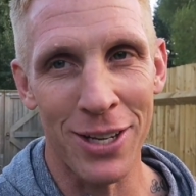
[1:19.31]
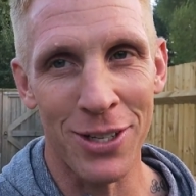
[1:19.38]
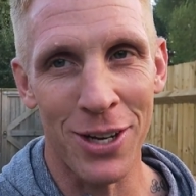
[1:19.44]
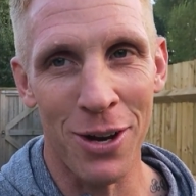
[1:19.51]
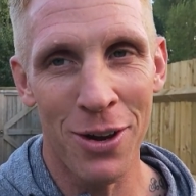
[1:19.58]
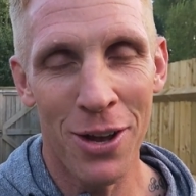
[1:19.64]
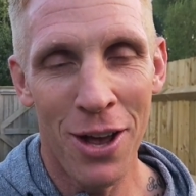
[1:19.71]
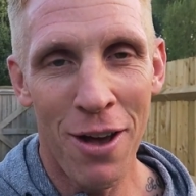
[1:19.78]

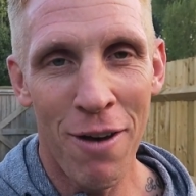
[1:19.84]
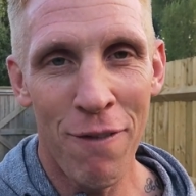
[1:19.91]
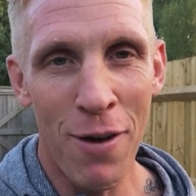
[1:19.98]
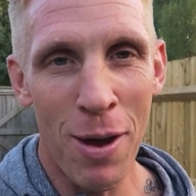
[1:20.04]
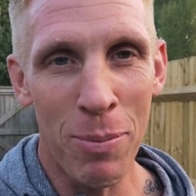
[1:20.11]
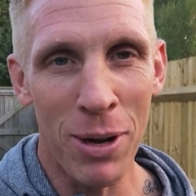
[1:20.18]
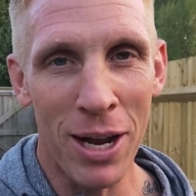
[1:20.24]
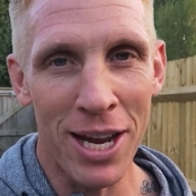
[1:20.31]
So
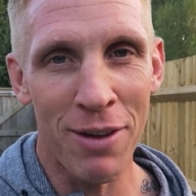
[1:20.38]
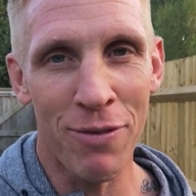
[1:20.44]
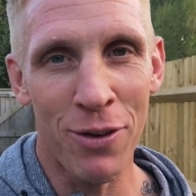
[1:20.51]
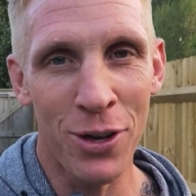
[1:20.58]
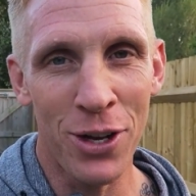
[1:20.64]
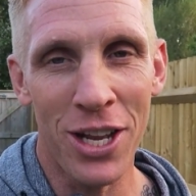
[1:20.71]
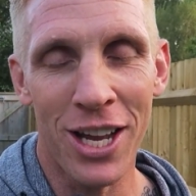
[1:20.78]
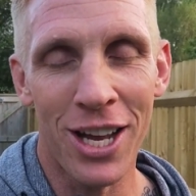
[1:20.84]
fair play,
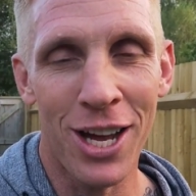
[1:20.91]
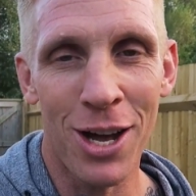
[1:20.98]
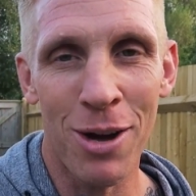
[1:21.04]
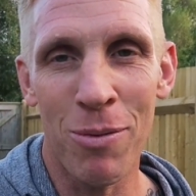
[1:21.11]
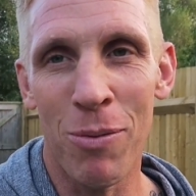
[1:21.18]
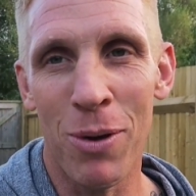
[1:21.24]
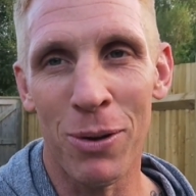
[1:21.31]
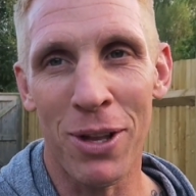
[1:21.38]
Ethan.
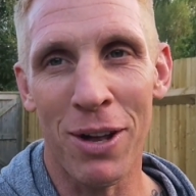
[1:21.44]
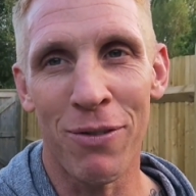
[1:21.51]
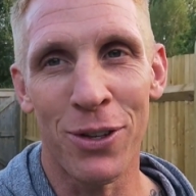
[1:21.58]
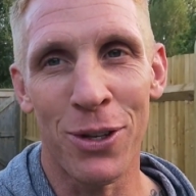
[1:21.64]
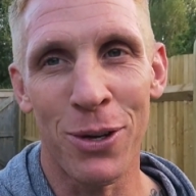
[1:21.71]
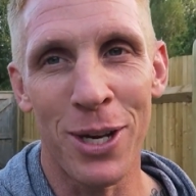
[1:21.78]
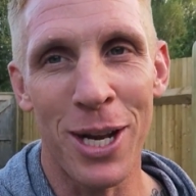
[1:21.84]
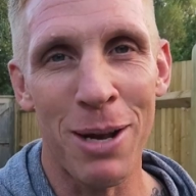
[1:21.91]
Well done for
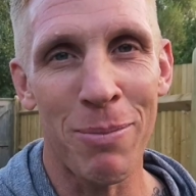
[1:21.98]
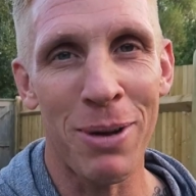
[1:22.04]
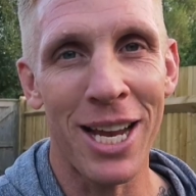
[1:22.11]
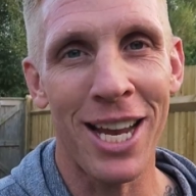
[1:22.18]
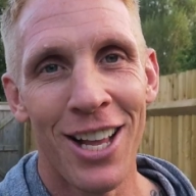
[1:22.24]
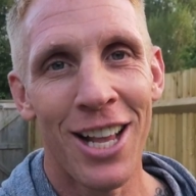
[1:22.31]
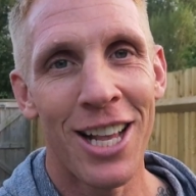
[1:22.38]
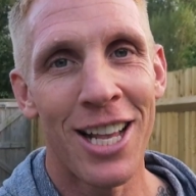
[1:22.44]
doing that, mate.